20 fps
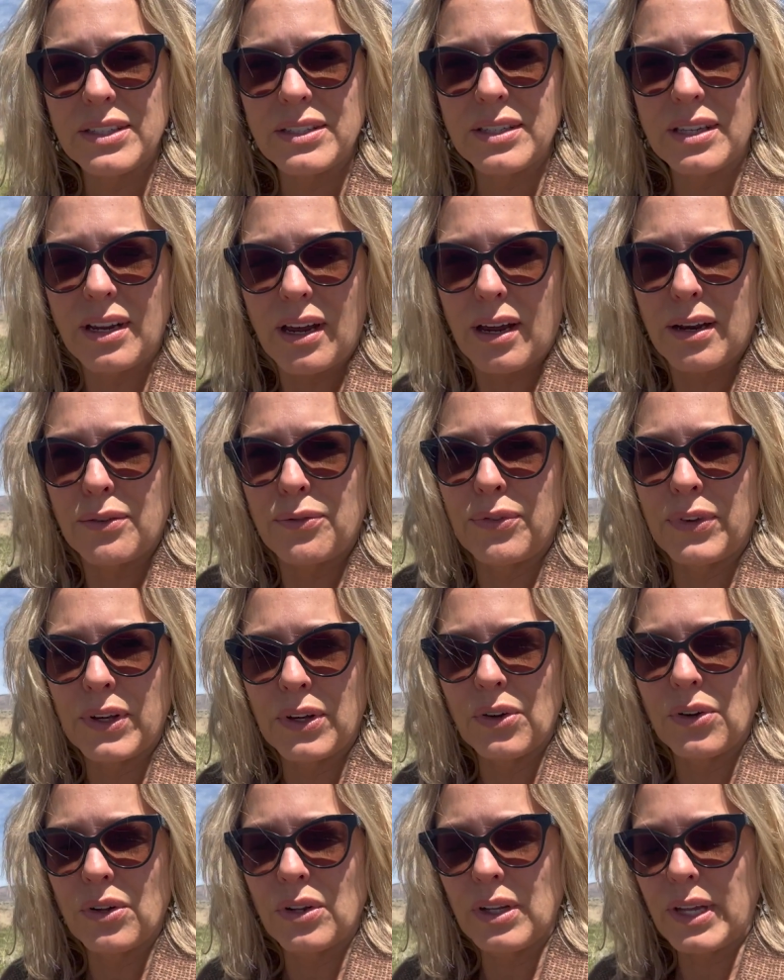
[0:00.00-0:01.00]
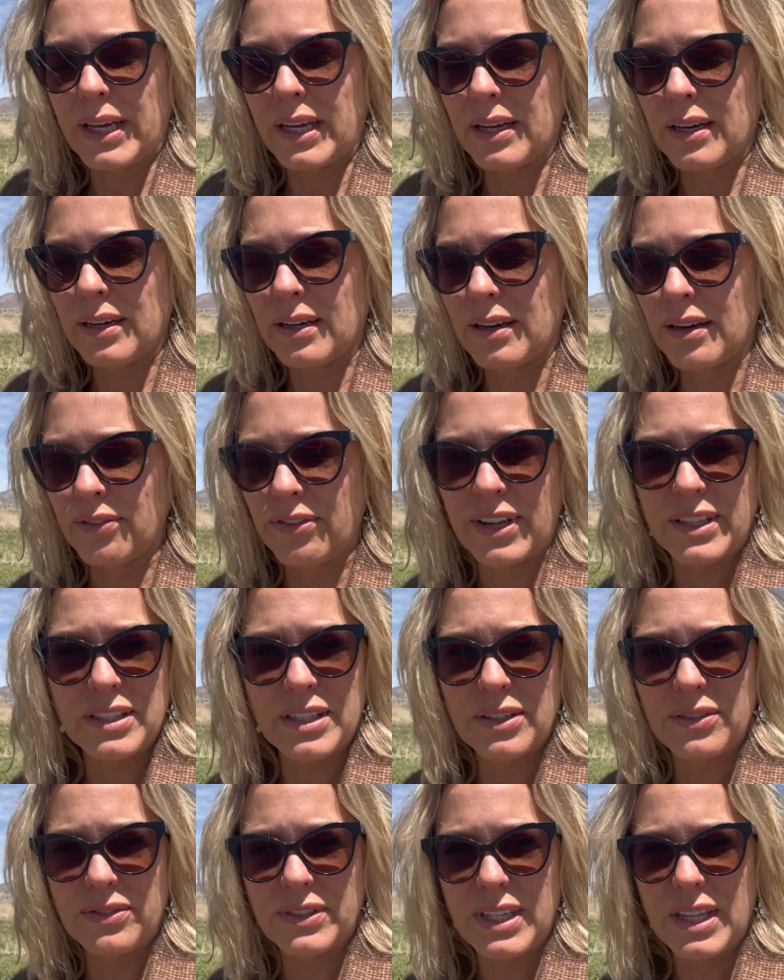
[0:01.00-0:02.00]
to not feel like
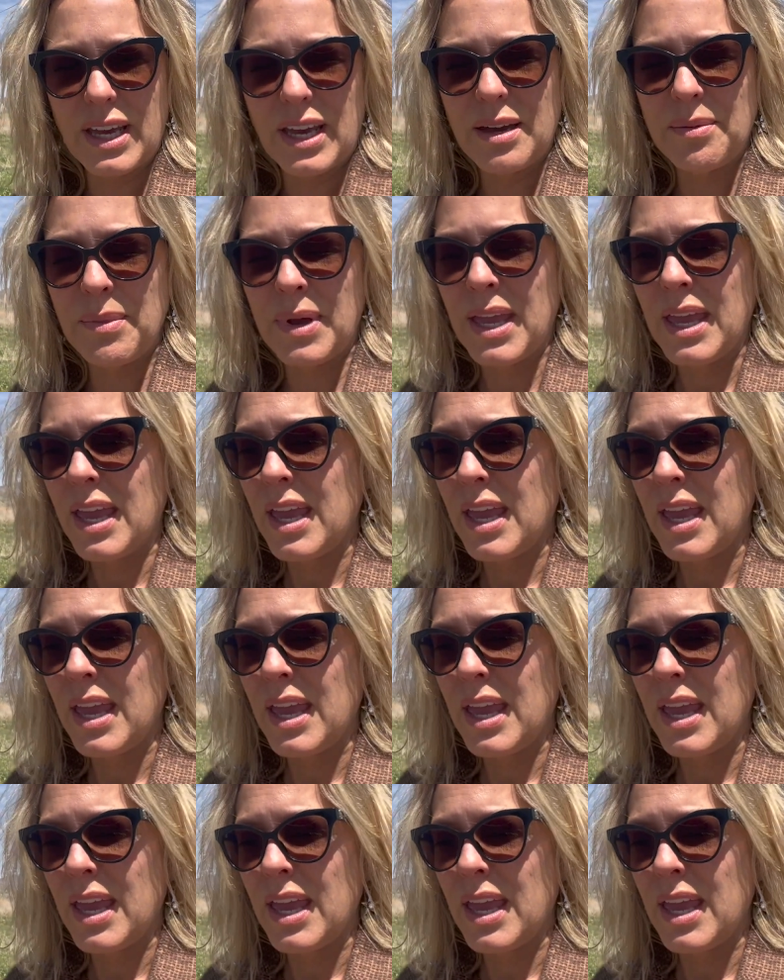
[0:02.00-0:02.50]
offensive to them.